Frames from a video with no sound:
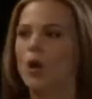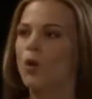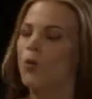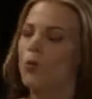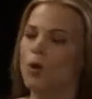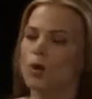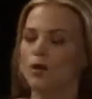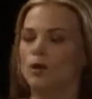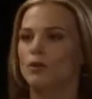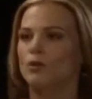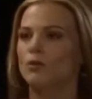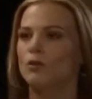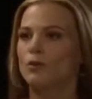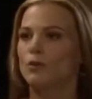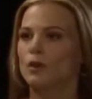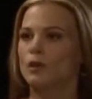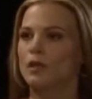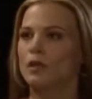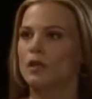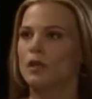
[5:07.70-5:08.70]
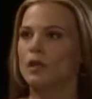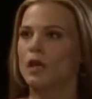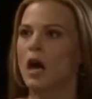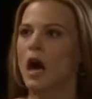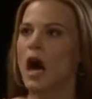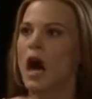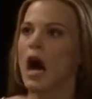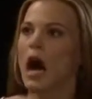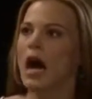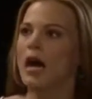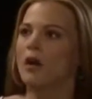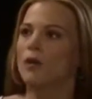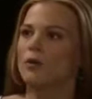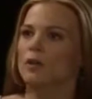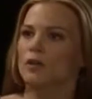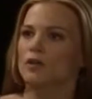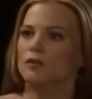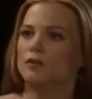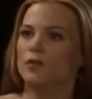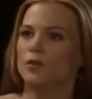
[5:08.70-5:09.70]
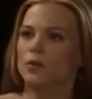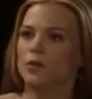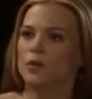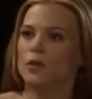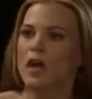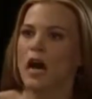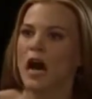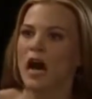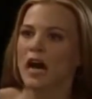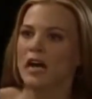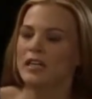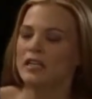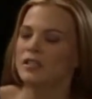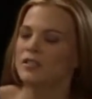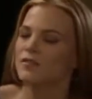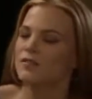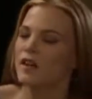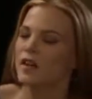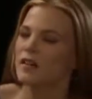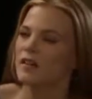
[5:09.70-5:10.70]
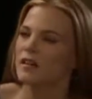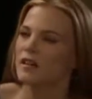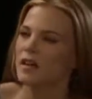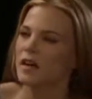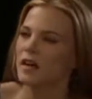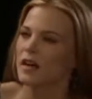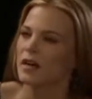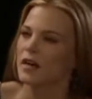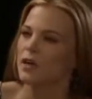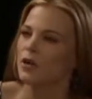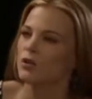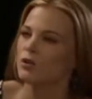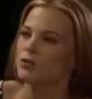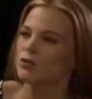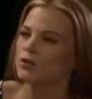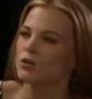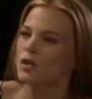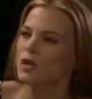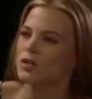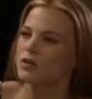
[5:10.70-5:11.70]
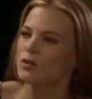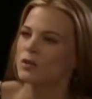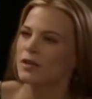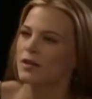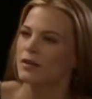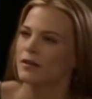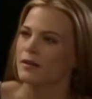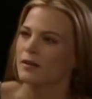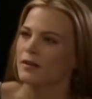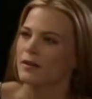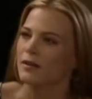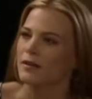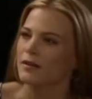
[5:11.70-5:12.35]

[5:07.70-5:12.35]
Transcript: What are you doing? I don't need food. I need to find the guy who took Adriana.